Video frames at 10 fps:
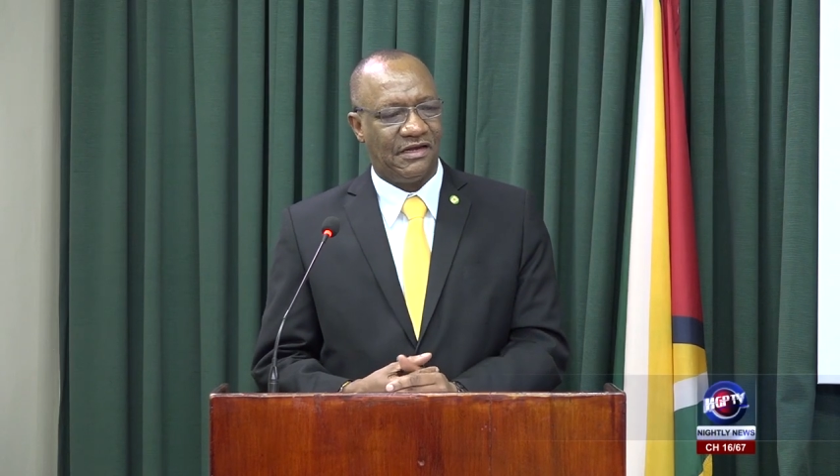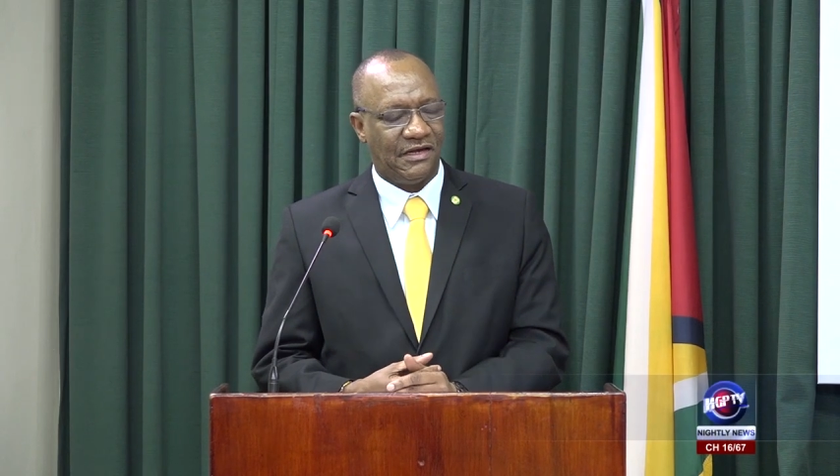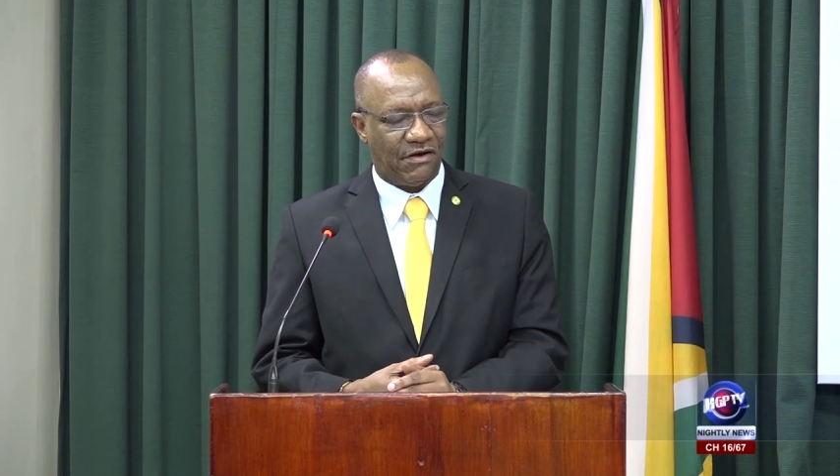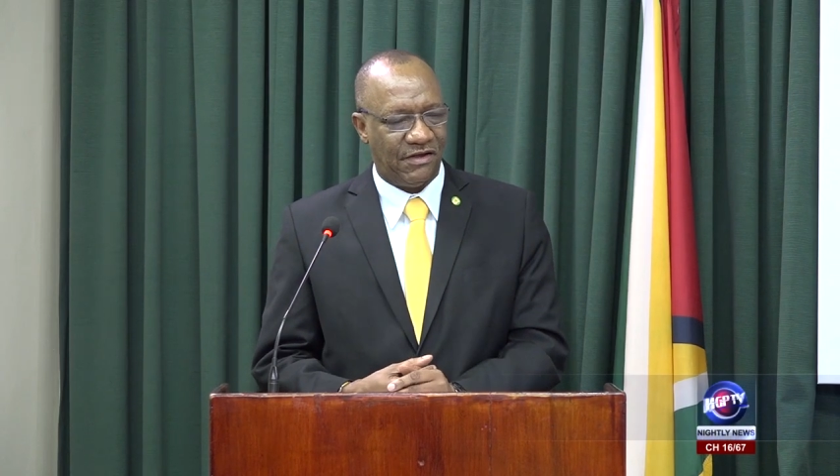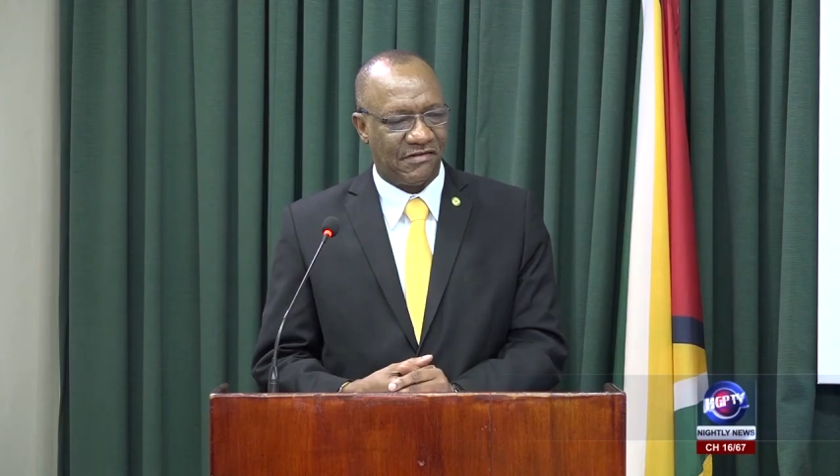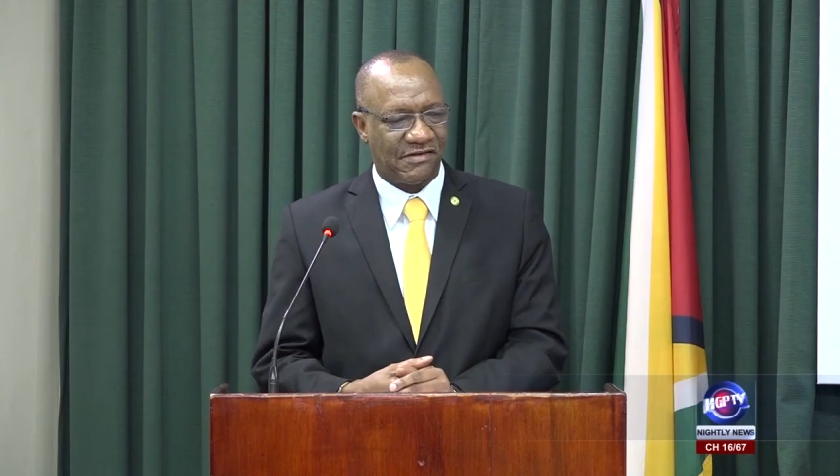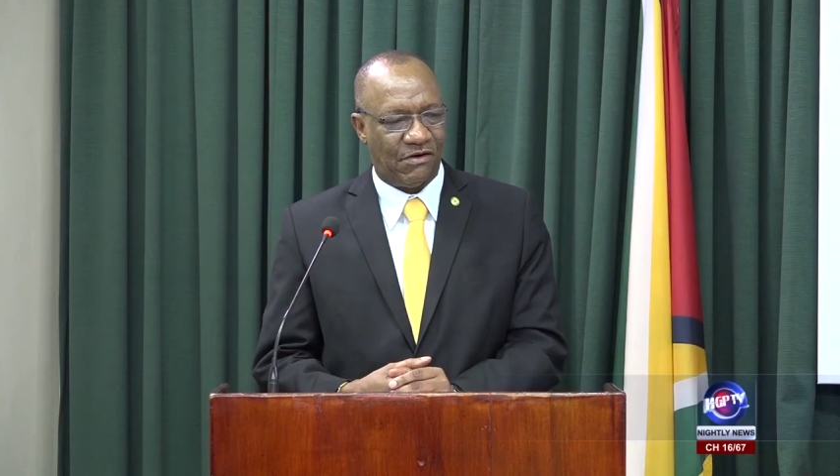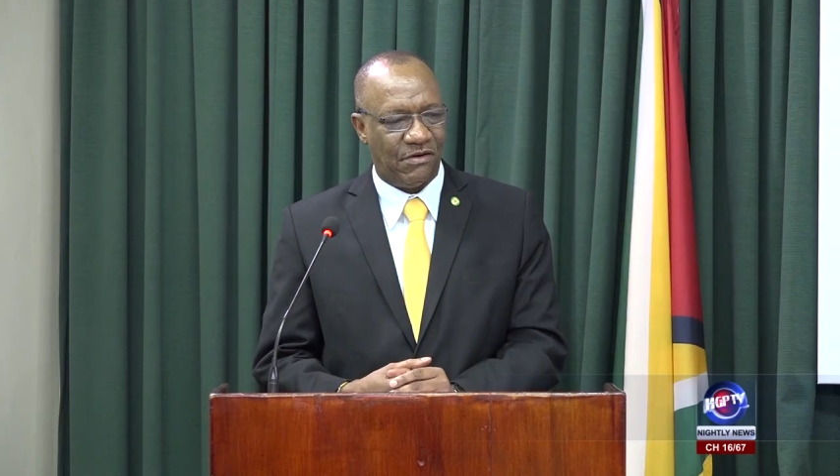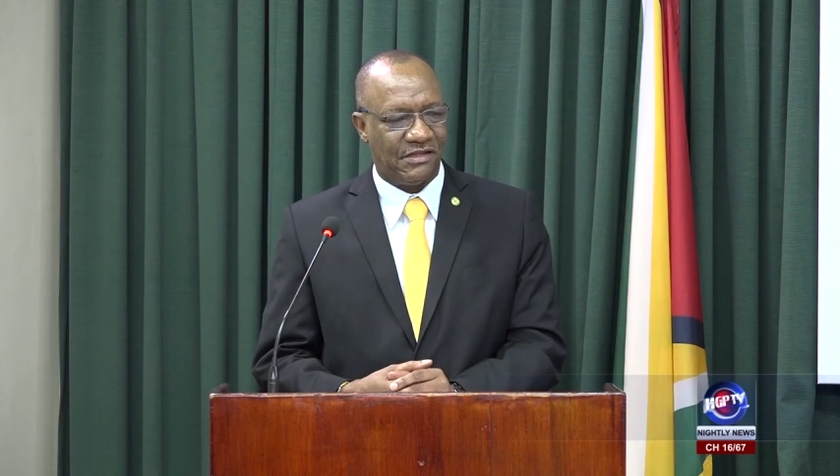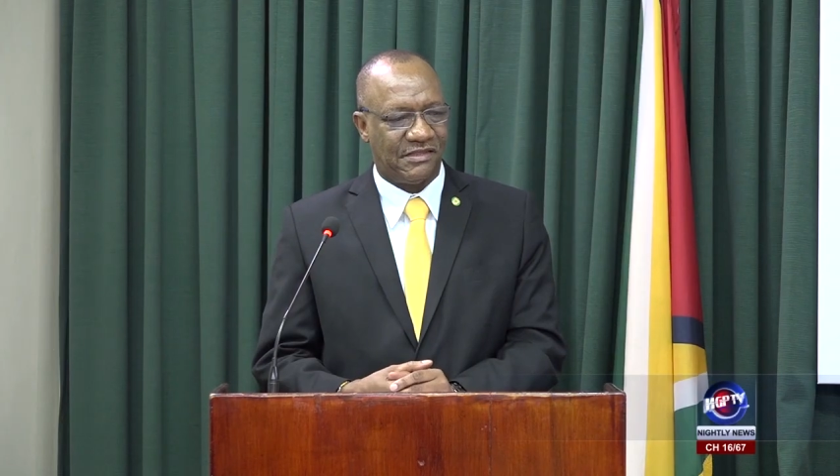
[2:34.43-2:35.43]
will not
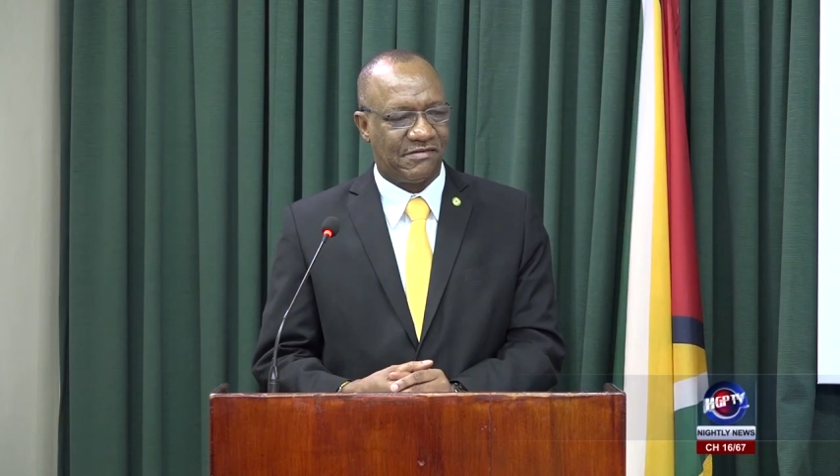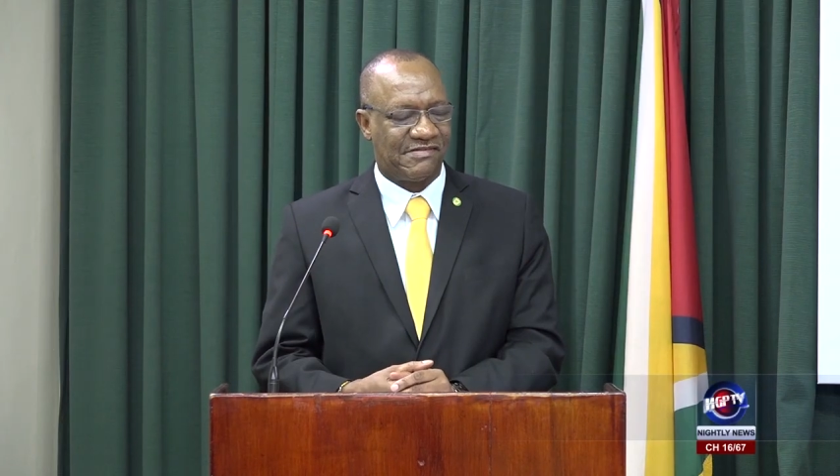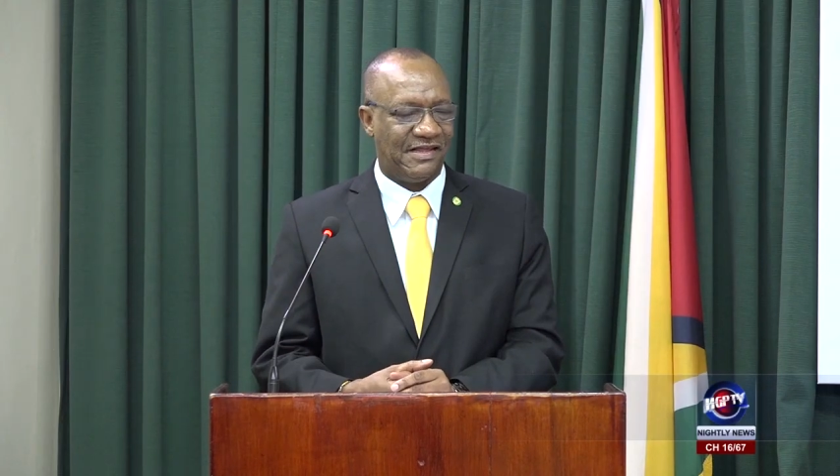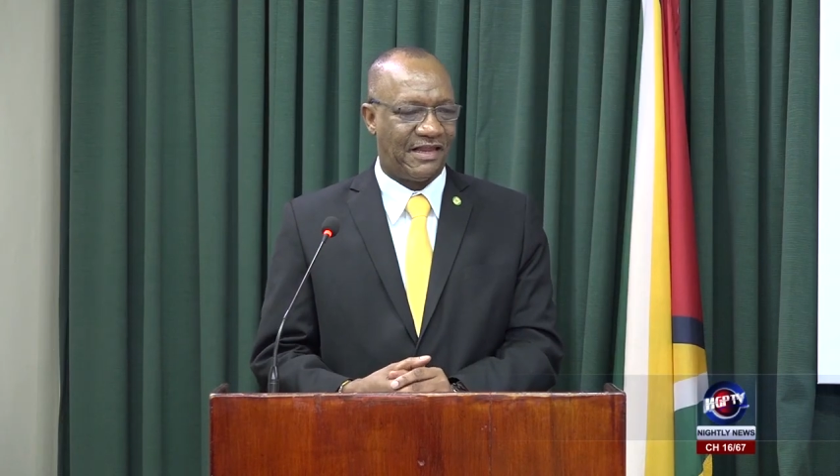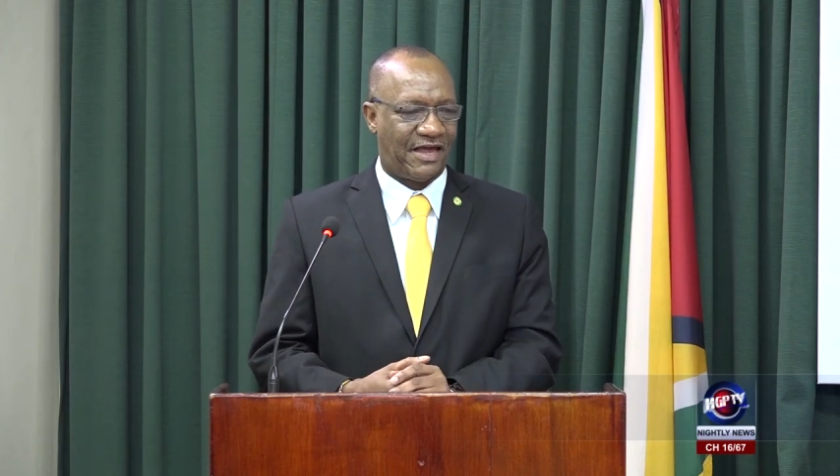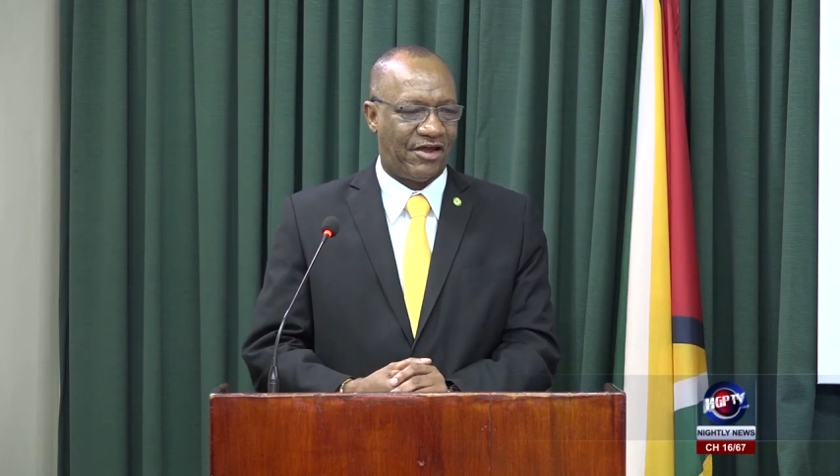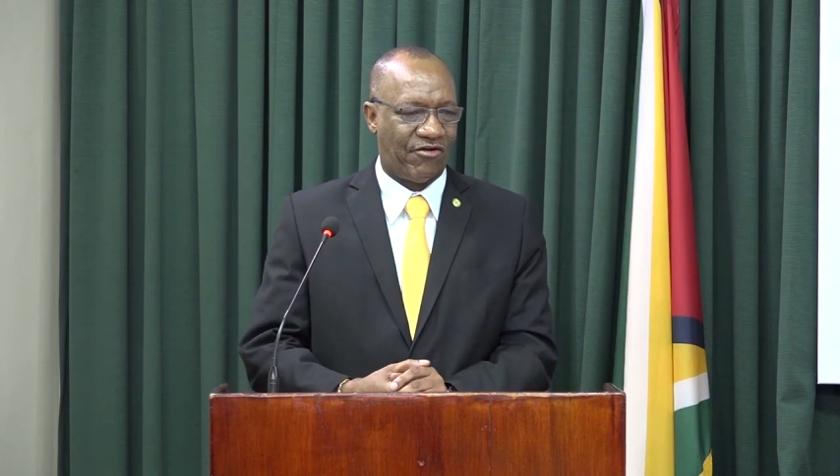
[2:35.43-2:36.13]
take another 20